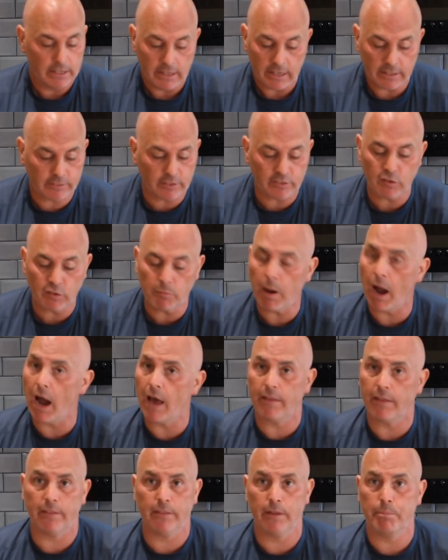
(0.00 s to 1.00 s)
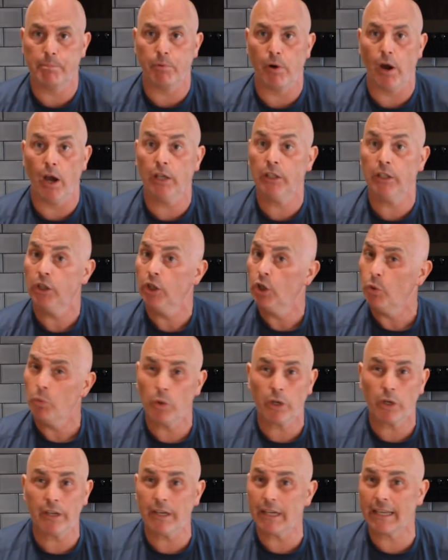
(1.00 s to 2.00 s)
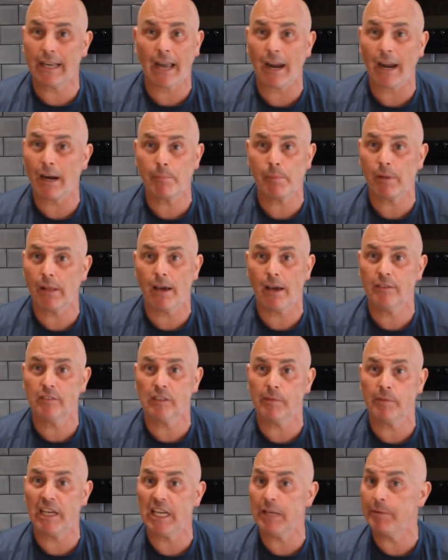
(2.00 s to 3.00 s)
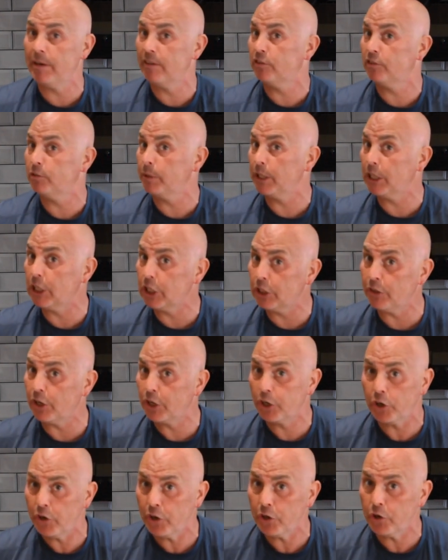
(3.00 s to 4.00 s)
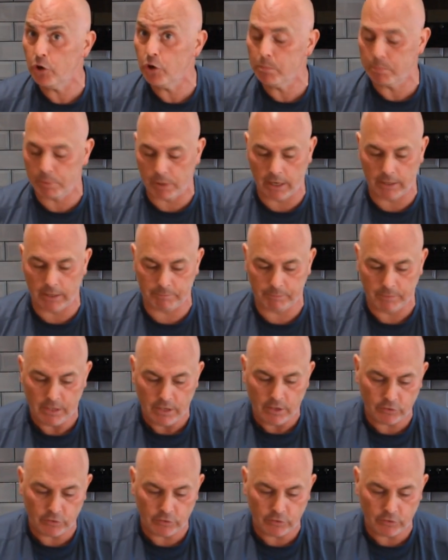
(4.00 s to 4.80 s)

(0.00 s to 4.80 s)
It doesn't matter that they're brown, we're going to caramelize them anyway, so they're going to go brown.